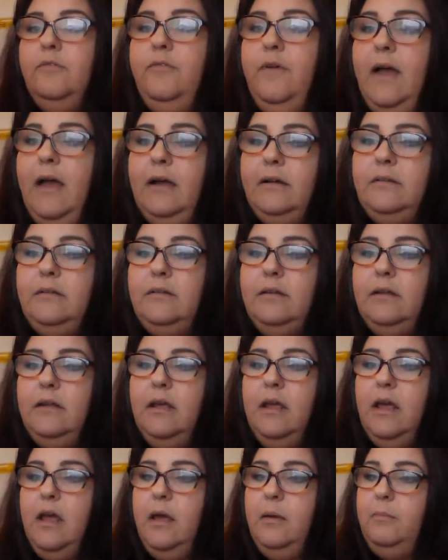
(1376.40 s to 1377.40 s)
Fact,
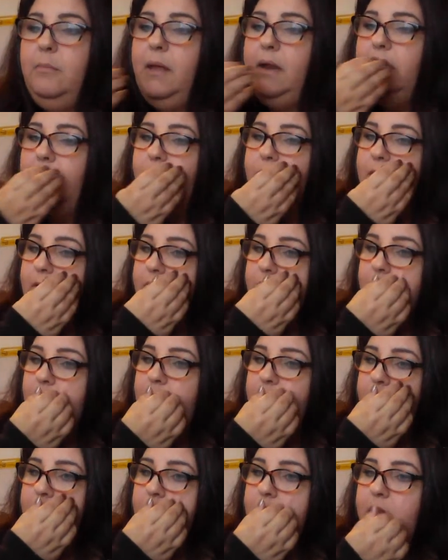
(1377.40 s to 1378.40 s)
many
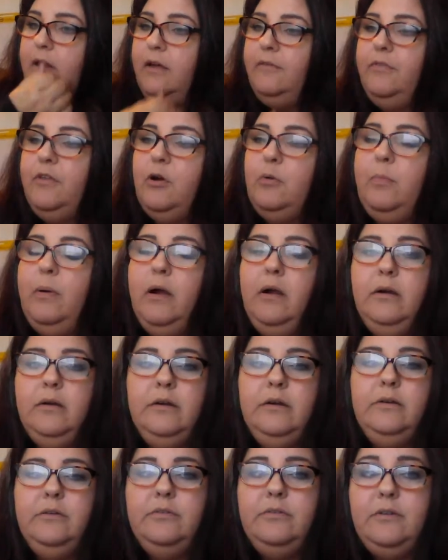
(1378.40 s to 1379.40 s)
victims love their
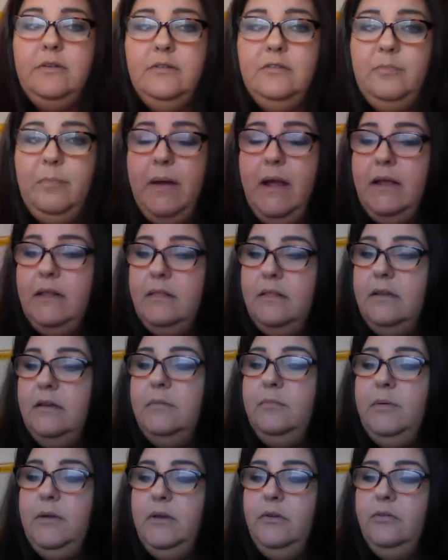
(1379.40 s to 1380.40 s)
partners despite the
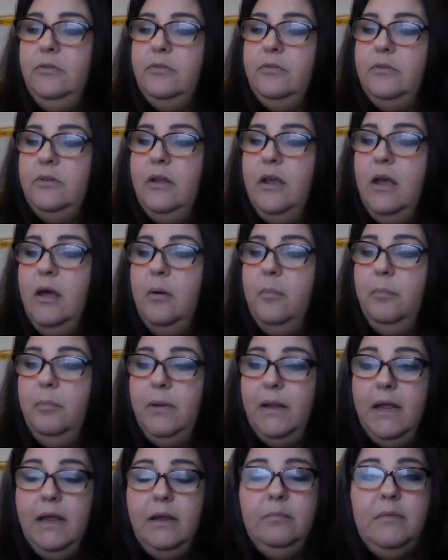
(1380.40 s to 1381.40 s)
abuse,
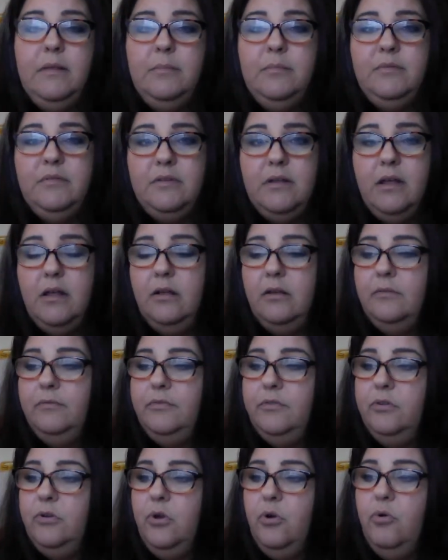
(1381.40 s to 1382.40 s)
blame
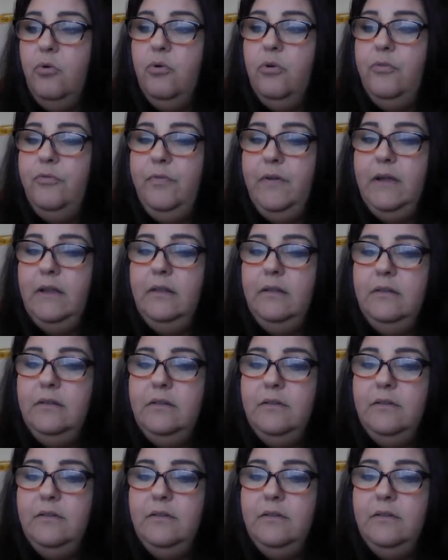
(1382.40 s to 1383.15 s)
themselves, or feel